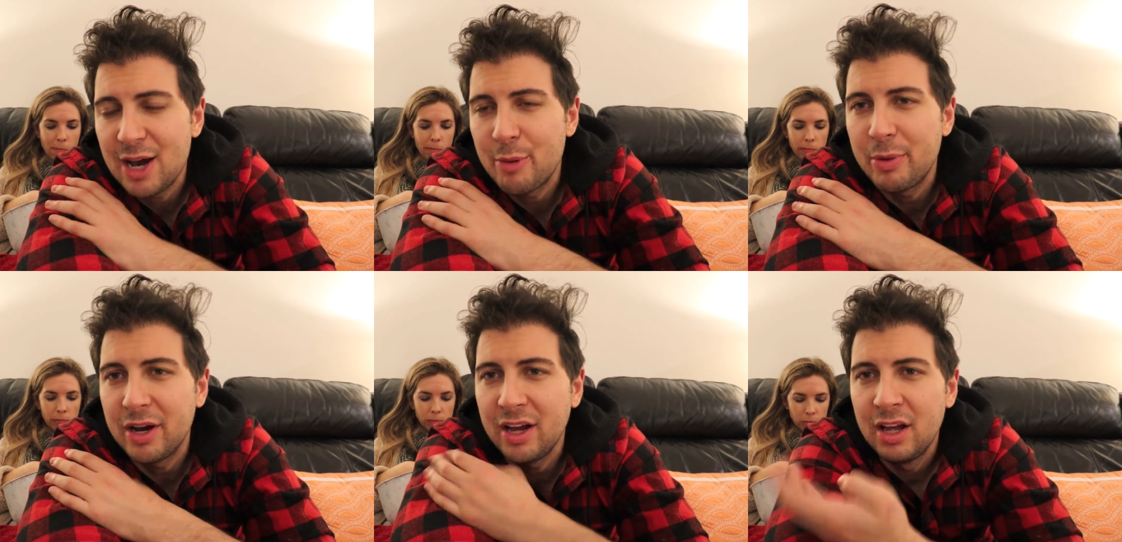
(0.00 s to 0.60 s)
Speaker 1: out,
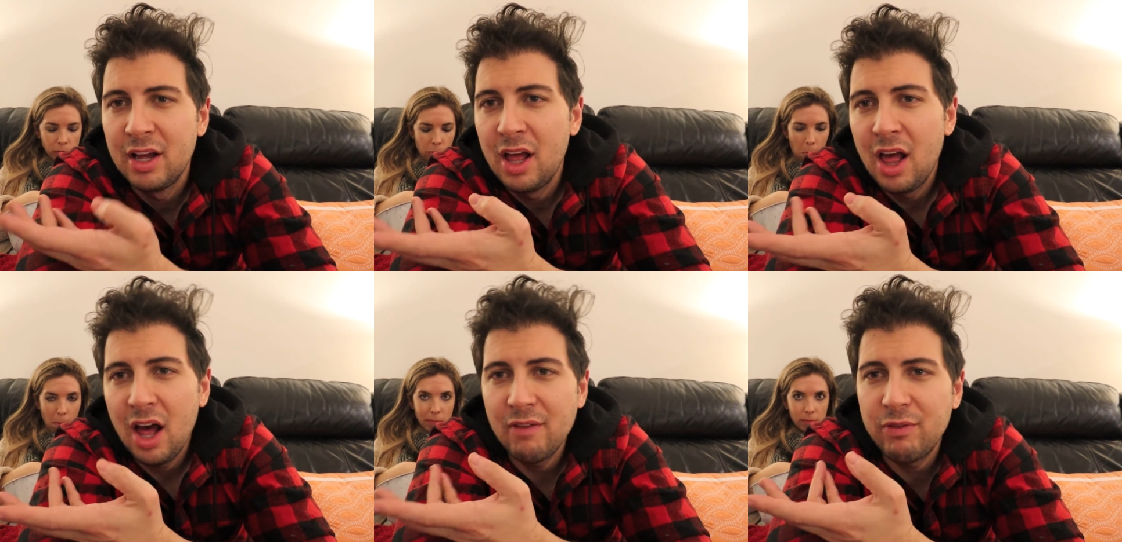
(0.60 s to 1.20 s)
but
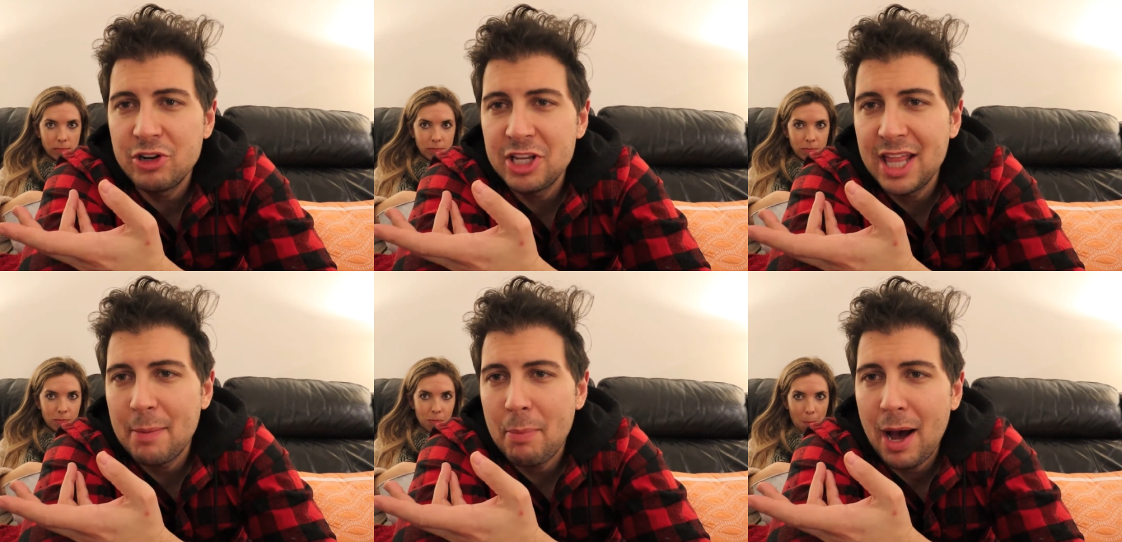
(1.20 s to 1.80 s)
unfortunately,
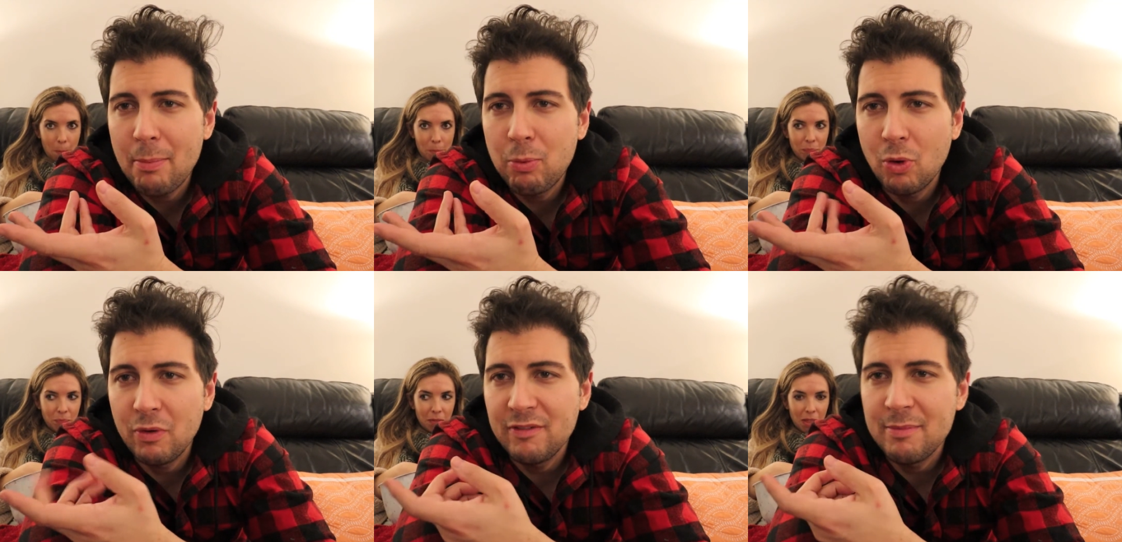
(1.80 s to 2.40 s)
that
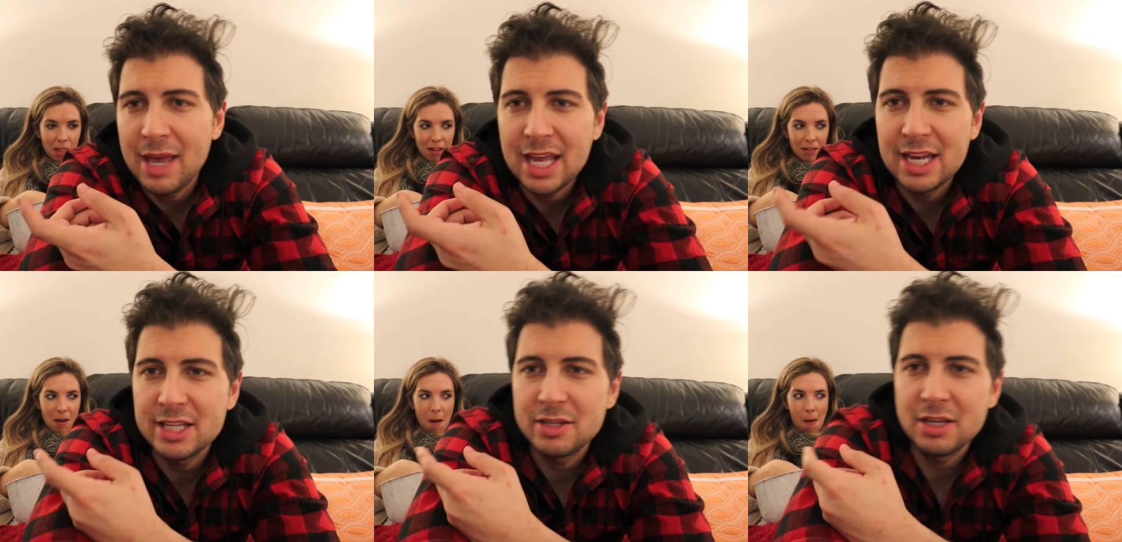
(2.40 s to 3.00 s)
popcorn we've made
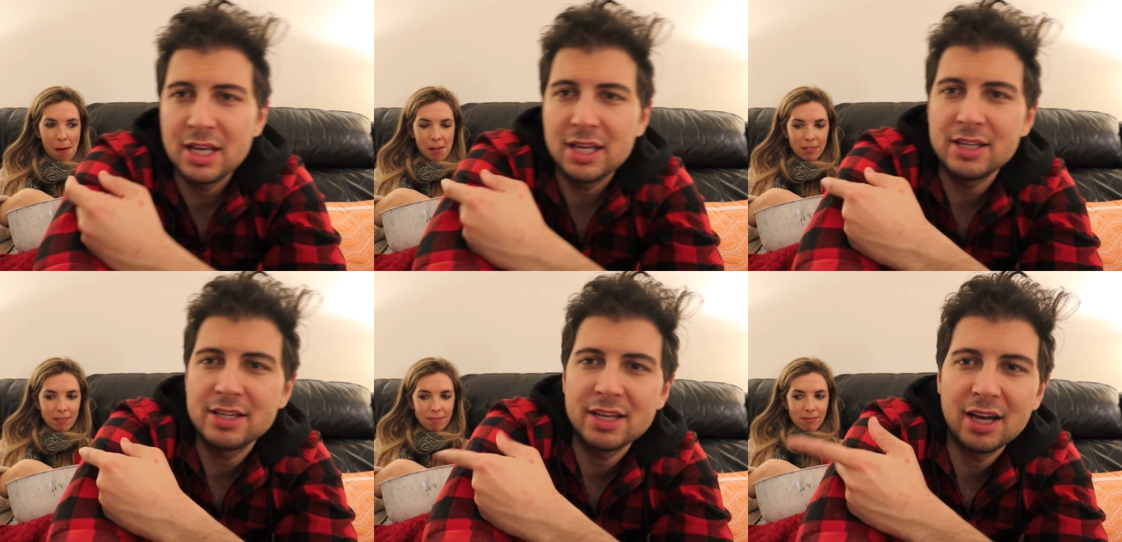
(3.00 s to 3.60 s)
is
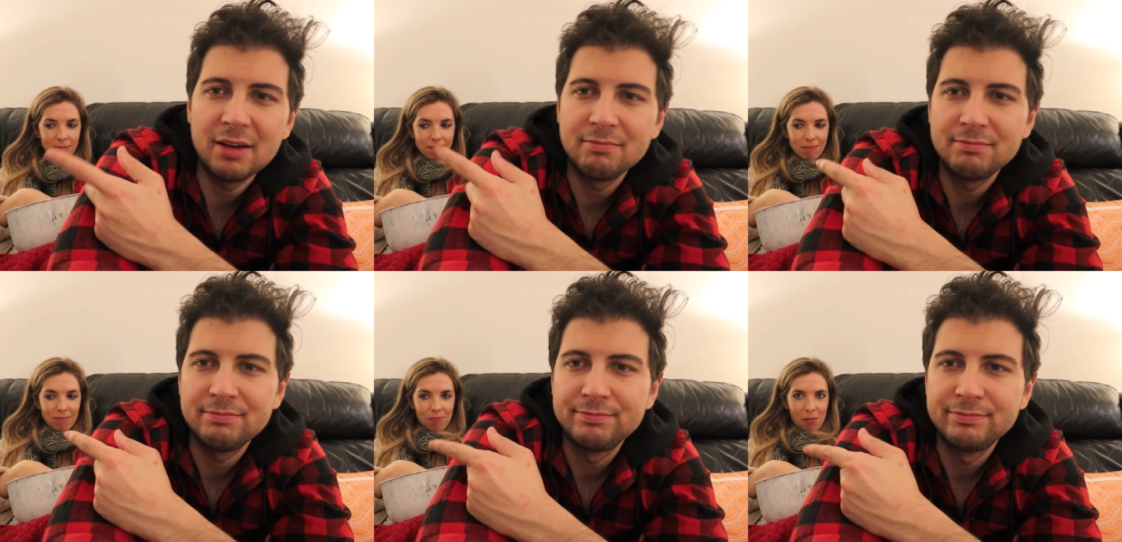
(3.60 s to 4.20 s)
is
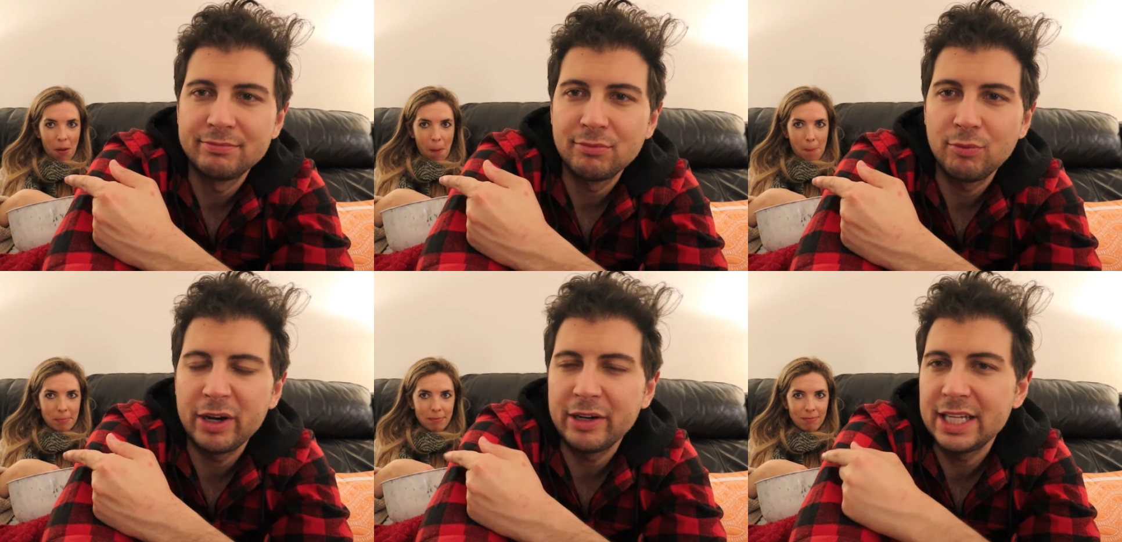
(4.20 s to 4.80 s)
um,
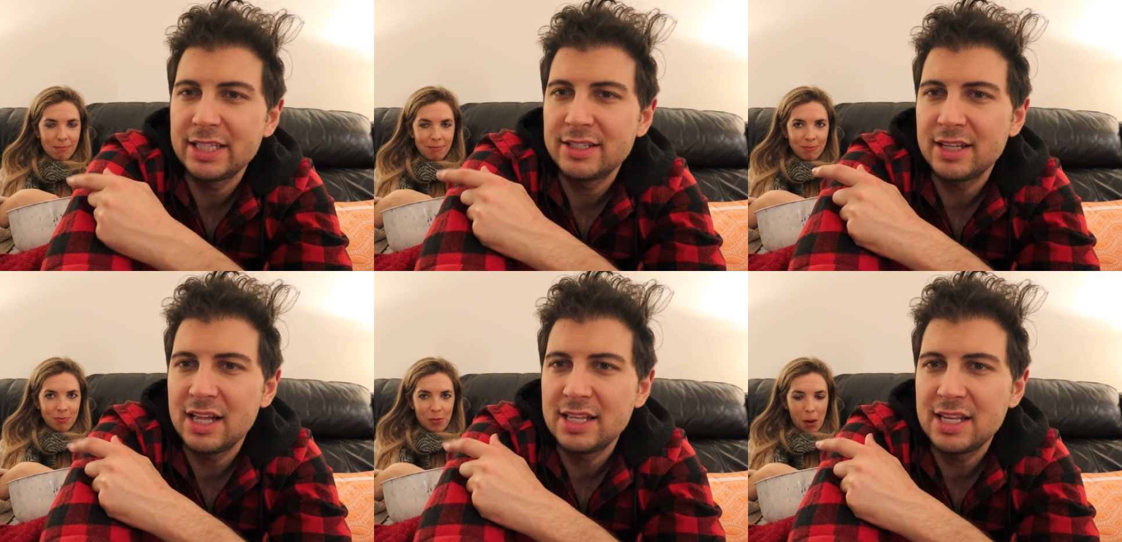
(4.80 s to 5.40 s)
well, it's
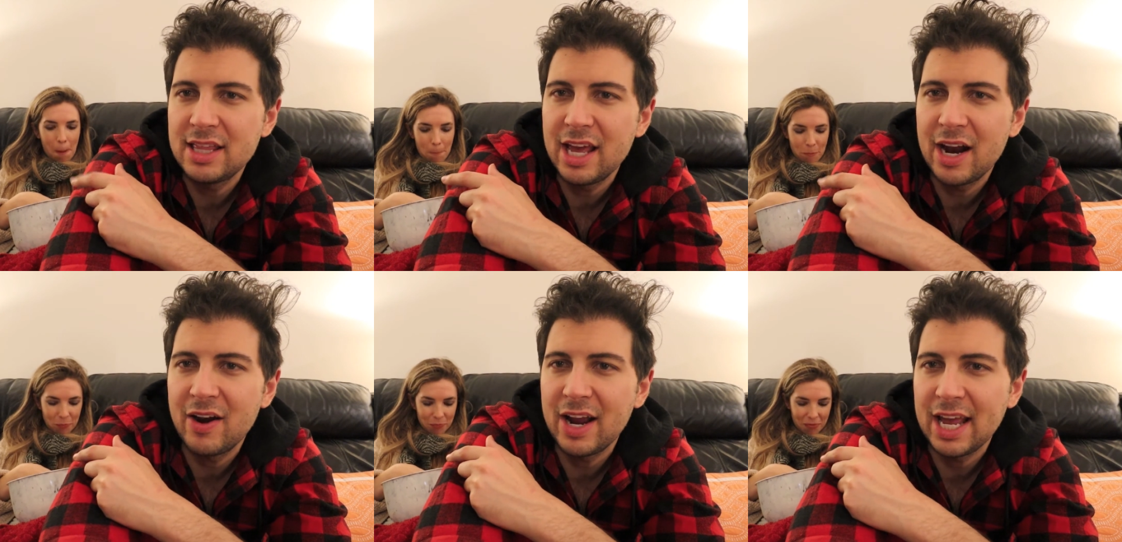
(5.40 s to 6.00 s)
it's in
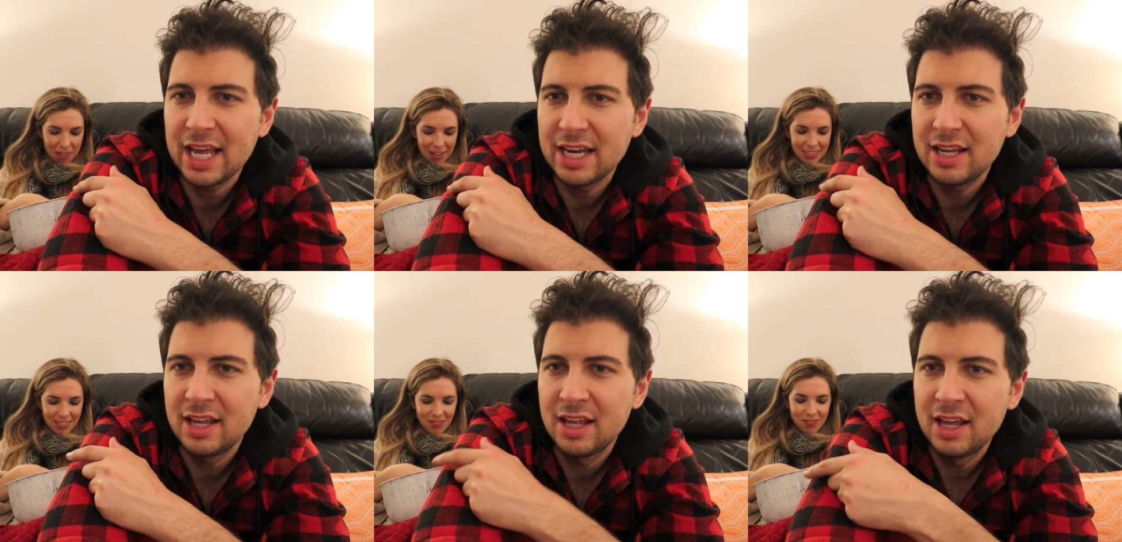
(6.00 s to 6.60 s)
there, and
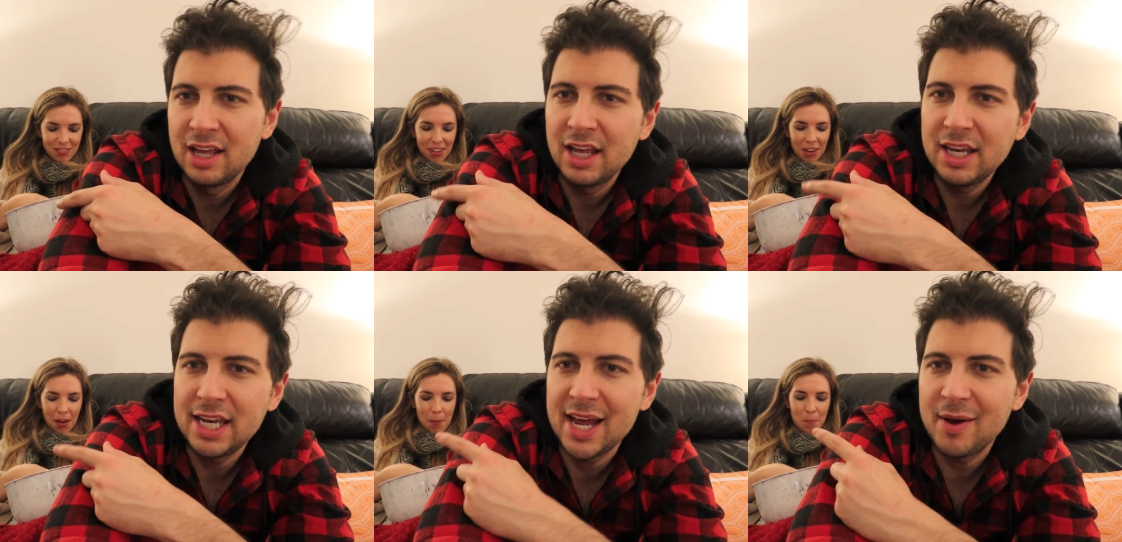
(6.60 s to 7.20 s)

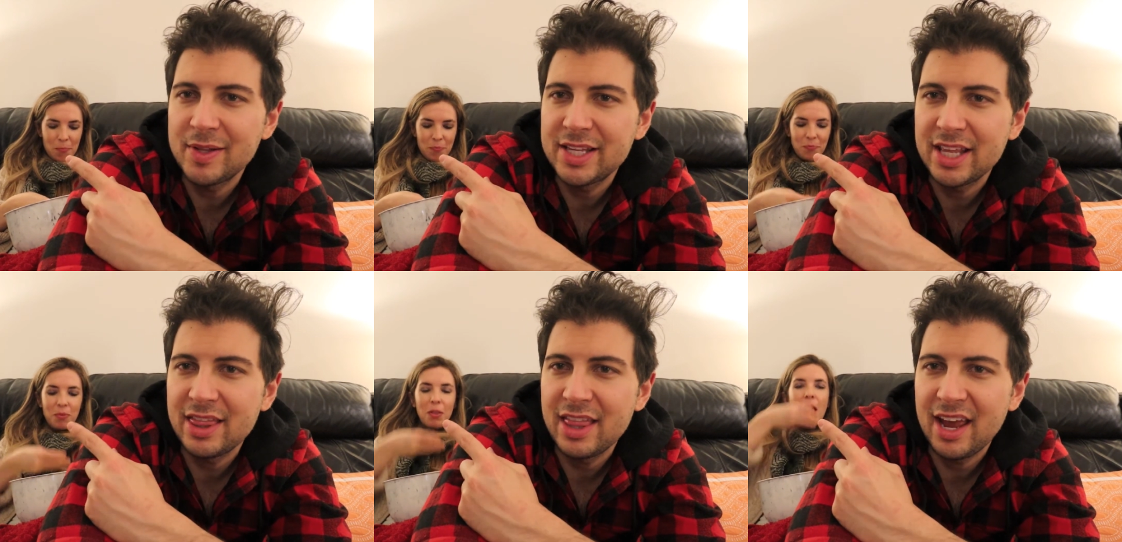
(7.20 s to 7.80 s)
now it's
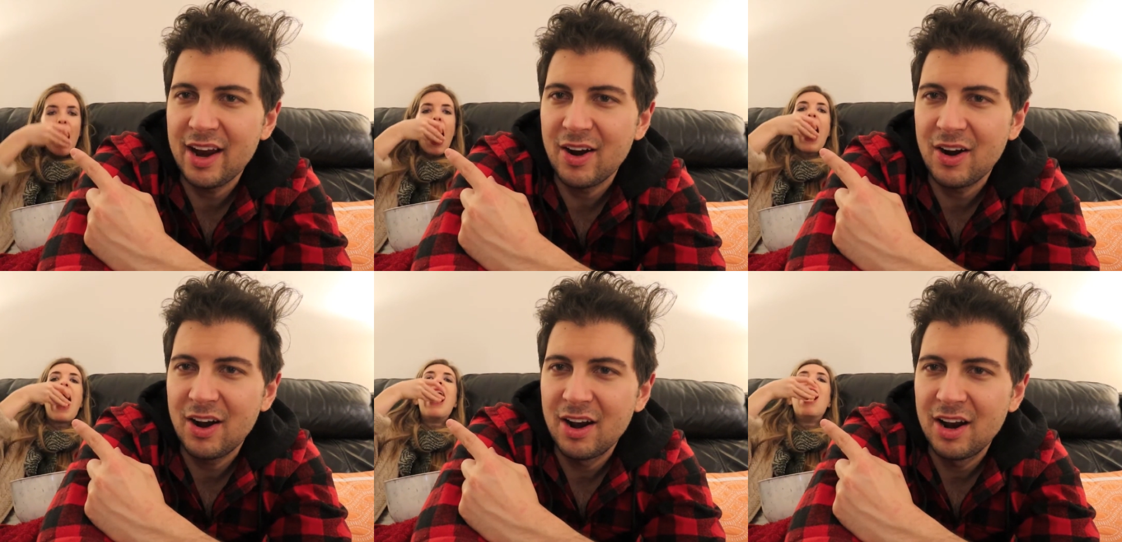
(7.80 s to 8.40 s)
in there.